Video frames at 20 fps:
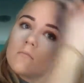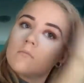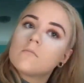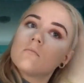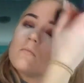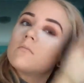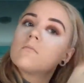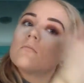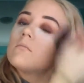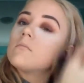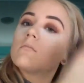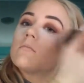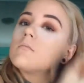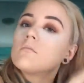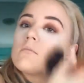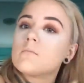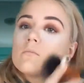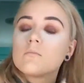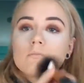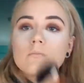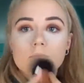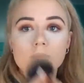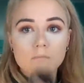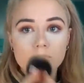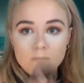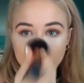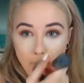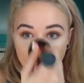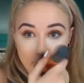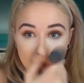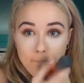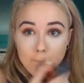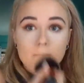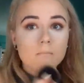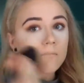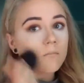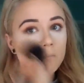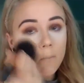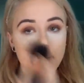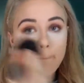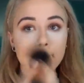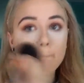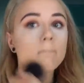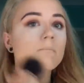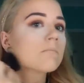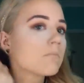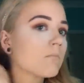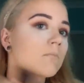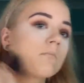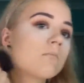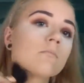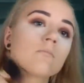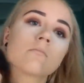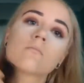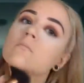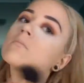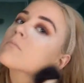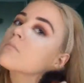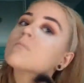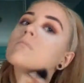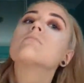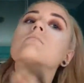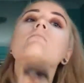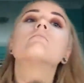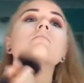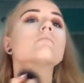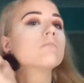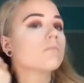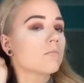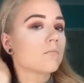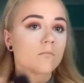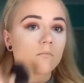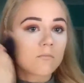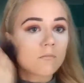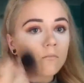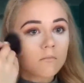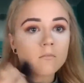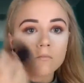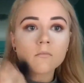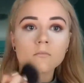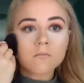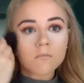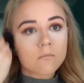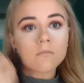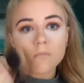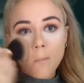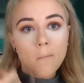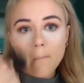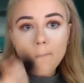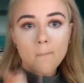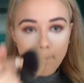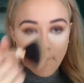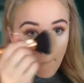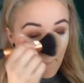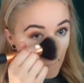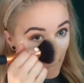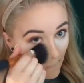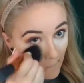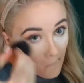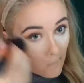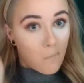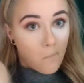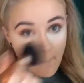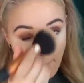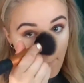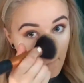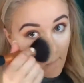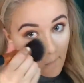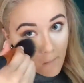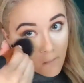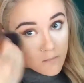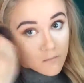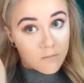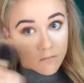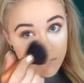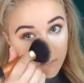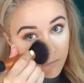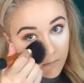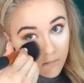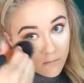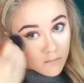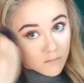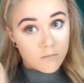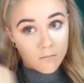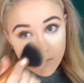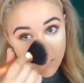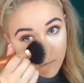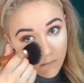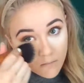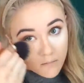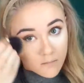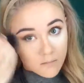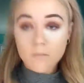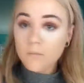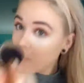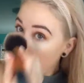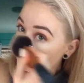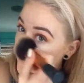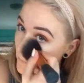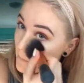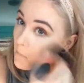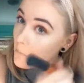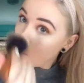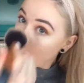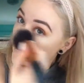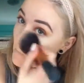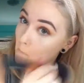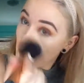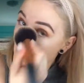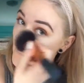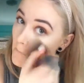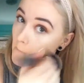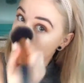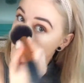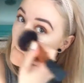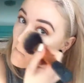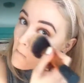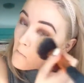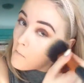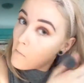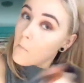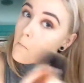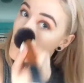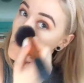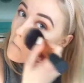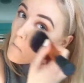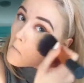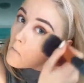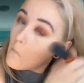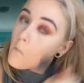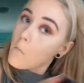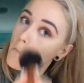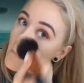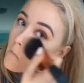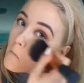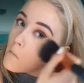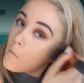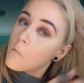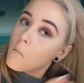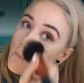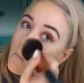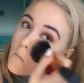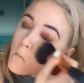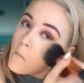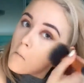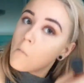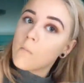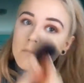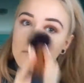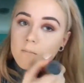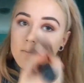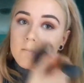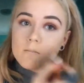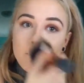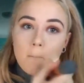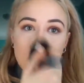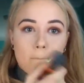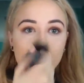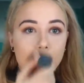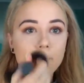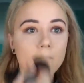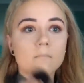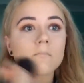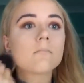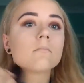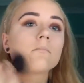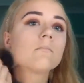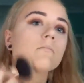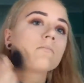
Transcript: your face, you can have like your bronzer and everything else. It goes patchy, so you have to put a powder down as your base just to give you something good to work with.